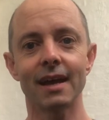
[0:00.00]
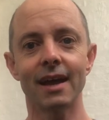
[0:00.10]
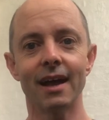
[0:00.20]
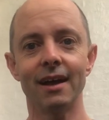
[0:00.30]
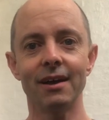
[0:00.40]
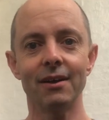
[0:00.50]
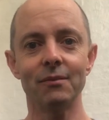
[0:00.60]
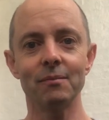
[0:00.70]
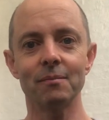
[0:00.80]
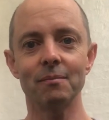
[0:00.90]

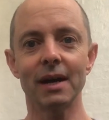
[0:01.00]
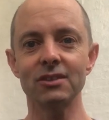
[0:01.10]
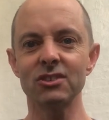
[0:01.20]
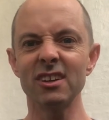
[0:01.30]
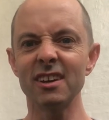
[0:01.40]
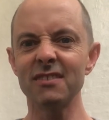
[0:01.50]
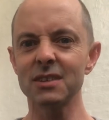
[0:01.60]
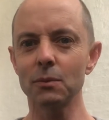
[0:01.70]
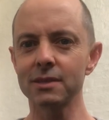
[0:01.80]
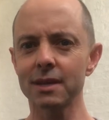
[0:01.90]
But, if
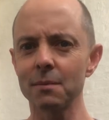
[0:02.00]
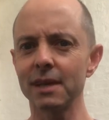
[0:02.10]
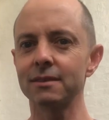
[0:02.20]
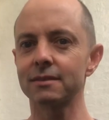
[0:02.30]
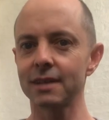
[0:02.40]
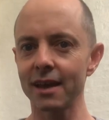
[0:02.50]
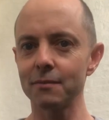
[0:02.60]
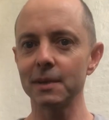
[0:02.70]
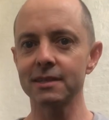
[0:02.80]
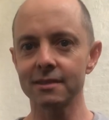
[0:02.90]
someone's come in to have
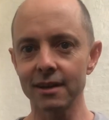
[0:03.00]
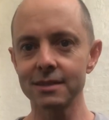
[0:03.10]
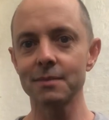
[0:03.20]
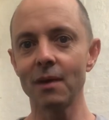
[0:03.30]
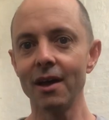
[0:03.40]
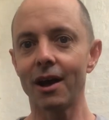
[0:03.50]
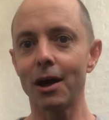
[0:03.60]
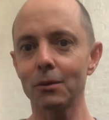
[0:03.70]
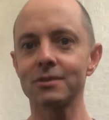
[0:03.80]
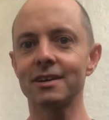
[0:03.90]
me size them, I
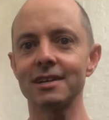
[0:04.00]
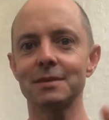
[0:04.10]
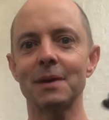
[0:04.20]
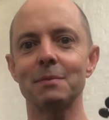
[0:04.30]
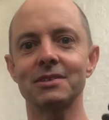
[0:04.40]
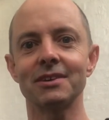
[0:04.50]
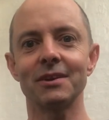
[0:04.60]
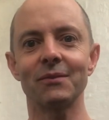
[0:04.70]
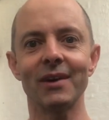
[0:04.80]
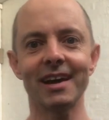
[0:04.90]
will size them up a
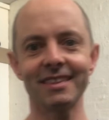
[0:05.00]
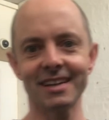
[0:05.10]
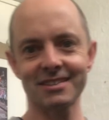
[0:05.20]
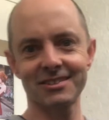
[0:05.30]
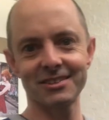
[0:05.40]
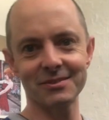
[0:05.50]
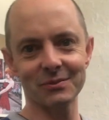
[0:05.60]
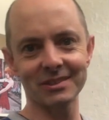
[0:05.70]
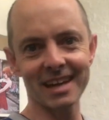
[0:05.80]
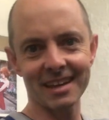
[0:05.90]
certain way, and that student
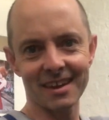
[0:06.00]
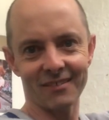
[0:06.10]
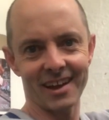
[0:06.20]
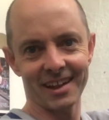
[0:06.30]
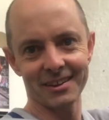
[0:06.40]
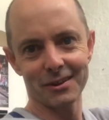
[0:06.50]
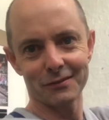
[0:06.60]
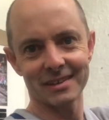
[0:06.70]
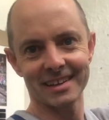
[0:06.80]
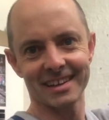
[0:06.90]
will take that violin off
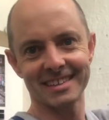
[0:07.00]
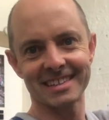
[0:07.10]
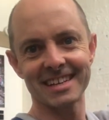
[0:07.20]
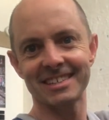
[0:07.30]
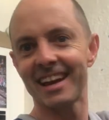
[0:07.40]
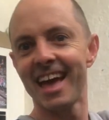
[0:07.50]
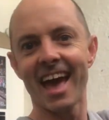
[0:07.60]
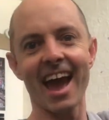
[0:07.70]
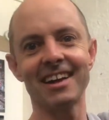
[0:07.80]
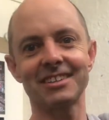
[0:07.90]
to the teacher,
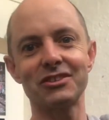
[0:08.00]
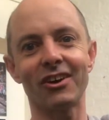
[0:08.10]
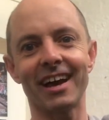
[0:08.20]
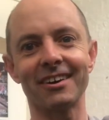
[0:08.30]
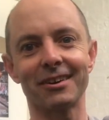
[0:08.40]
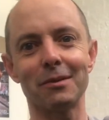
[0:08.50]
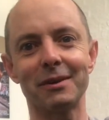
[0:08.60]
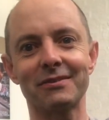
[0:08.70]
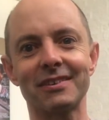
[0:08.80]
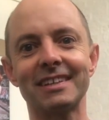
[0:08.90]
and it's not
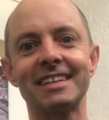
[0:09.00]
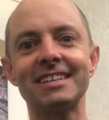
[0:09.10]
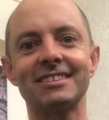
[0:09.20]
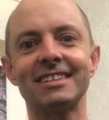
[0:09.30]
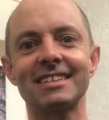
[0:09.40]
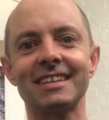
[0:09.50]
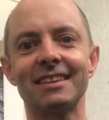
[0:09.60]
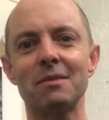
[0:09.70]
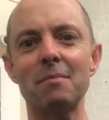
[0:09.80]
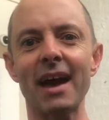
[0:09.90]
uncommon for the teacher to send
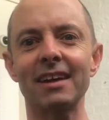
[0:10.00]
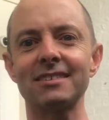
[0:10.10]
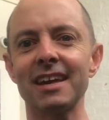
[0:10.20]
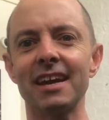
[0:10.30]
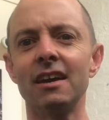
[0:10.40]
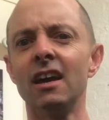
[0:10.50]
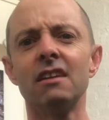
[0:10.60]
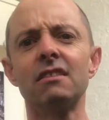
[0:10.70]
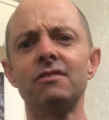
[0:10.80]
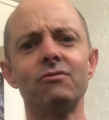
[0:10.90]
them back and say,
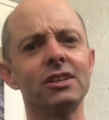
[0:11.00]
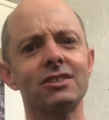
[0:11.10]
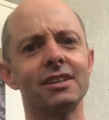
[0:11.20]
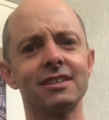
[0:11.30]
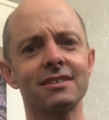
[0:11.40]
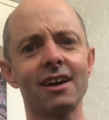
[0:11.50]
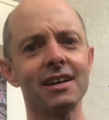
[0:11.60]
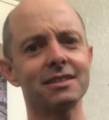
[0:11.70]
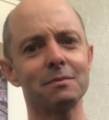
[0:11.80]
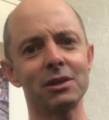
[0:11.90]
Richard has
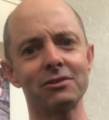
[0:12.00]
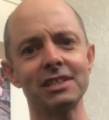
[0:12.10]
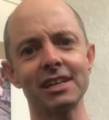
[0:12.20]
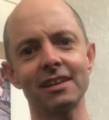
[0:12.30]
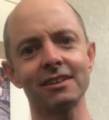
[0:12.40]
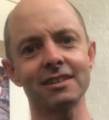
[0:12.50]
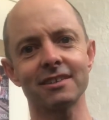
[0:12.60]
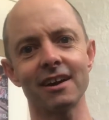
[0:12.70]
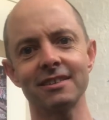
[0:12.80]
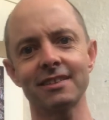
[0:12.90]
sized them in a ridiculous
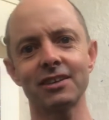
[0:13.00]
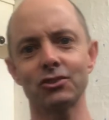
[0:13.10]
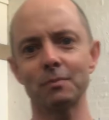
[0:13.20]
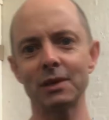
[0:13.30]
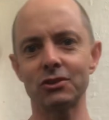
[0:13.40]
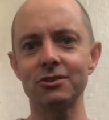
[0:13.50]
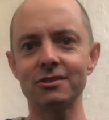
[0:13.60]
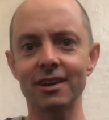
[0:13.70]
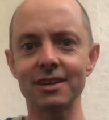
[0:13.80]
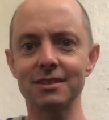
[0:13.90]
size. They should be 2
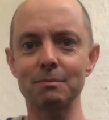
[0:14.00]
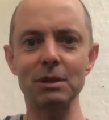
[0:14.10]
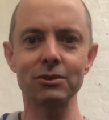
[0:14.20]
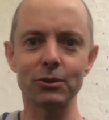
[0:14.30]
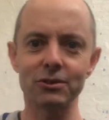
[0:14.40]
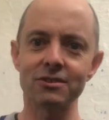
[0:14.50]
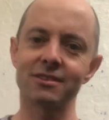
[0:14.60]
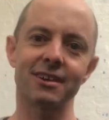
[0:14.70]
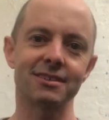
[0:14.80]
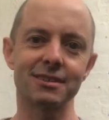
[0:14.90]
sizes bigger or 2
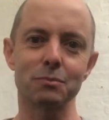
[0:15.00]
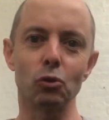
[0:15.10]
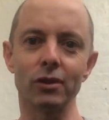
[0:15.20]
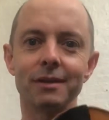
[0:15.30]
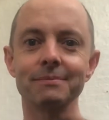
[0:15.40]
sizes smaller.